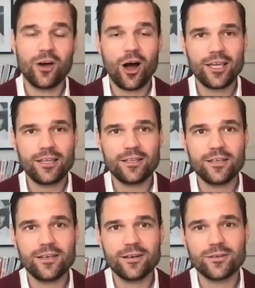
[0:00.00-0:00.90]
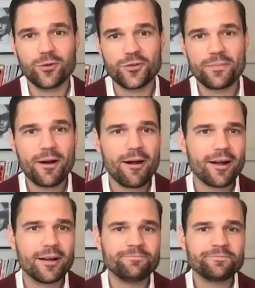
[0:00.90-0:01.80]
the hockey league here in North
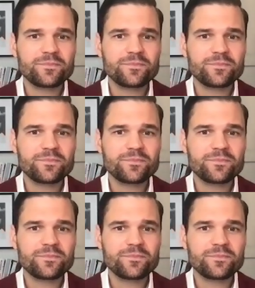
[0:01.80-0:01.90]
America.